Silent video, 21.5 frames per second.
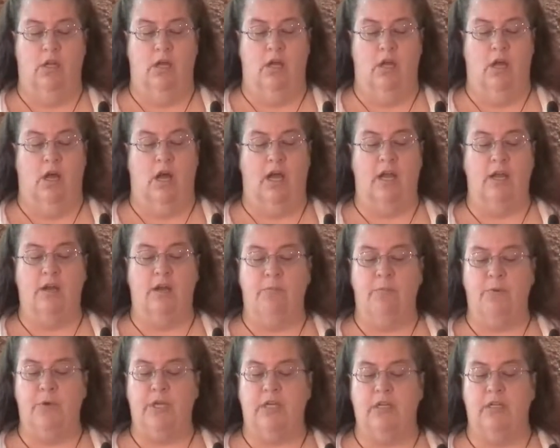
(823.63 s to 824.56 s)
I
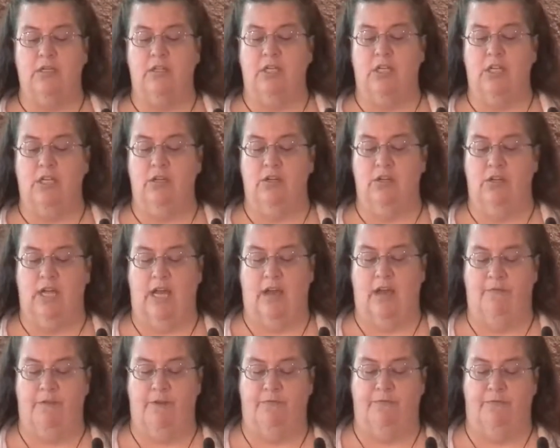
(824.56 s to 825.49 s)
hope we continue to
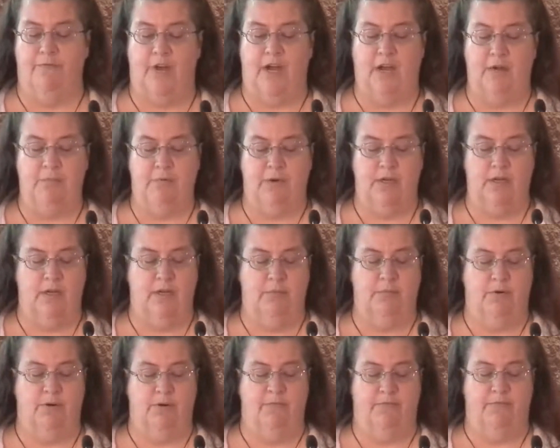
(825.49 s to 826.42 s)
have a vibrant
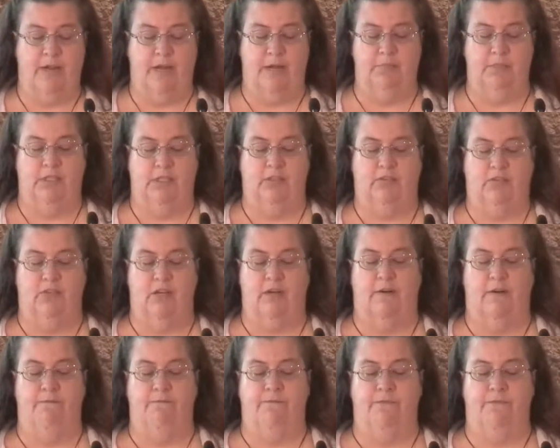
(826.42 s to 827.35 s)
number of families that
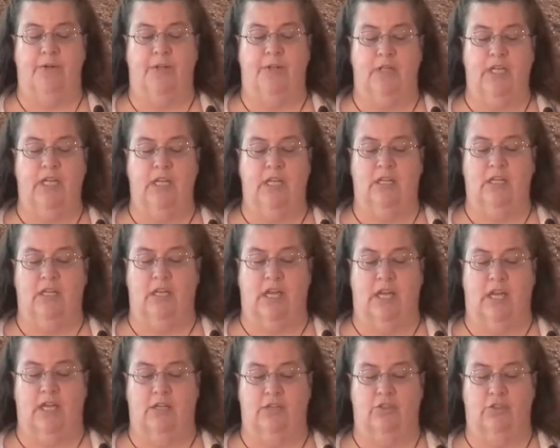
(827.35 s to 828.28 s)
are fully
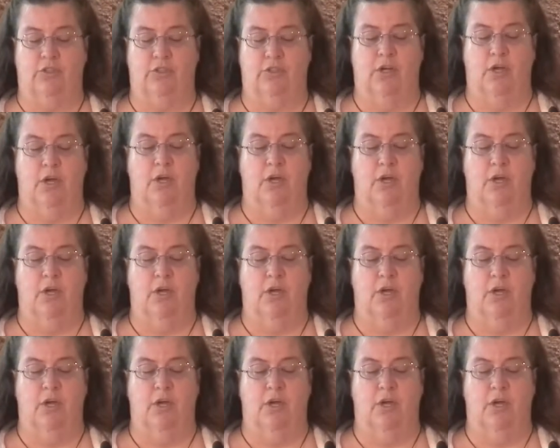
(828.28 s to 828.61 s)
engaged,